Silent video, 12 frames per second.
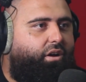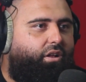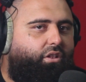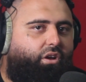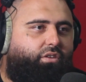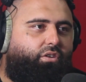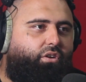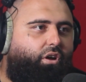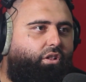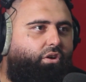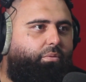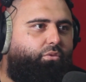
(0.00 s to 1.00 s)
I'd like to go
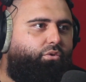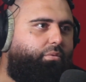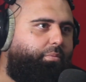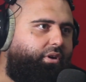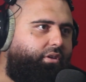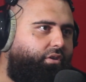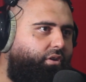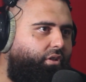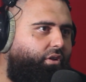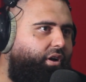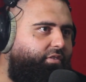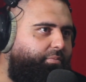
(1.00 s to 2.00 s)
a lot more, but you know,
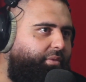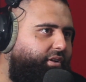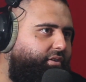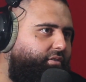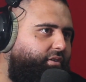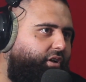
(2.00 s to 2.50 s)
life, man.